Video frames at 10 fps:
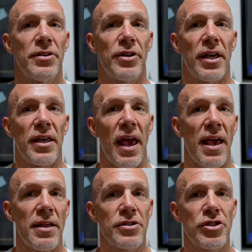till the
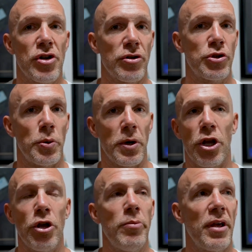gains start to
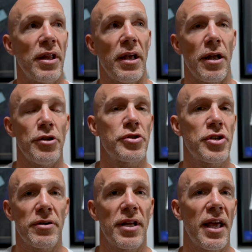accumulate and you
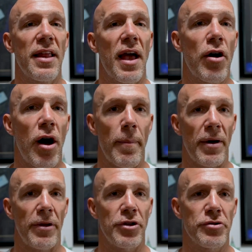start to get that
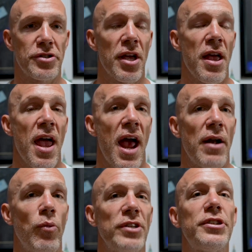compound interest.
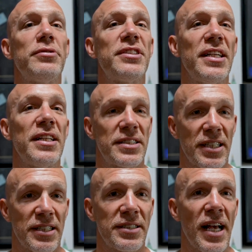And once you see the
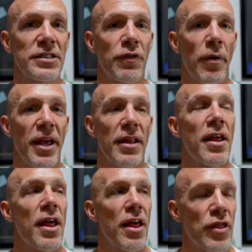success from it,
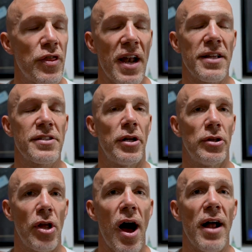then it's a
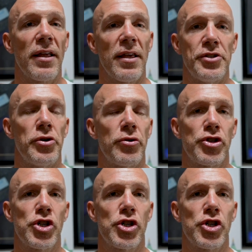lot easier to